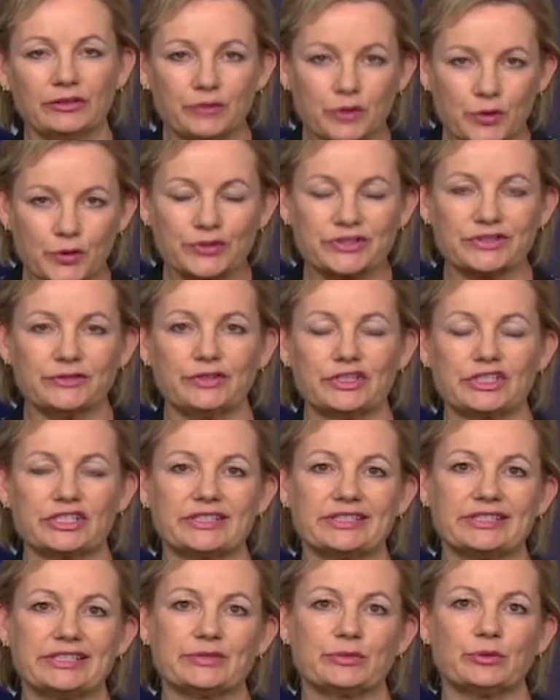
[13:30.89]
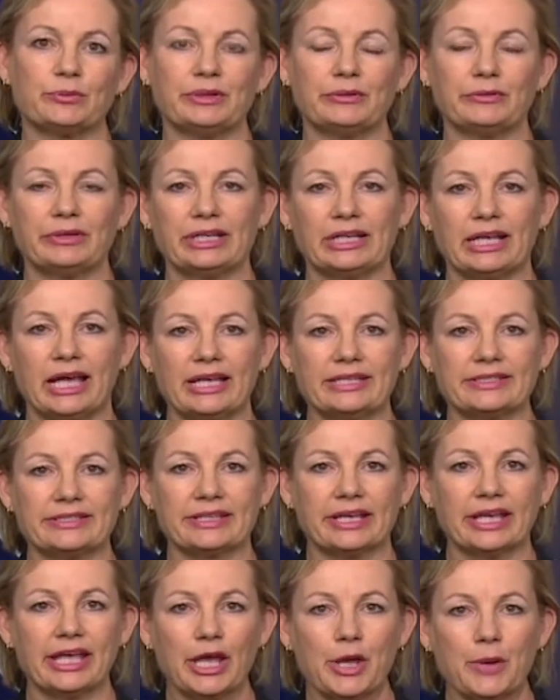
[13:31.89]
Of course, efficiencies will be
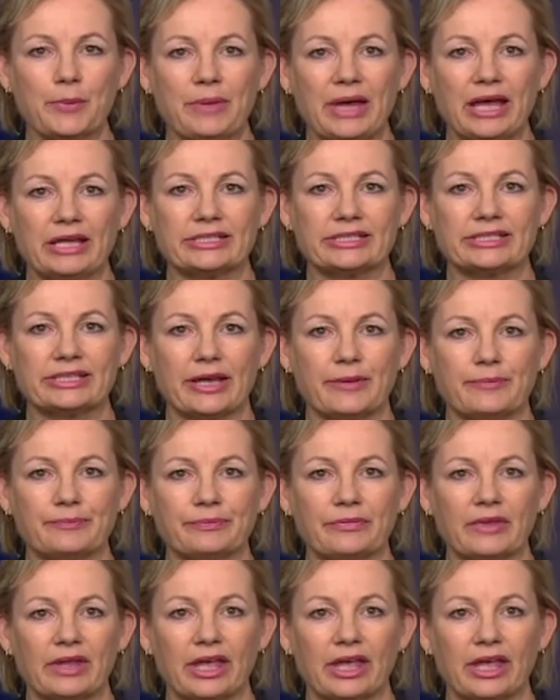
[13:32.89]
realised, but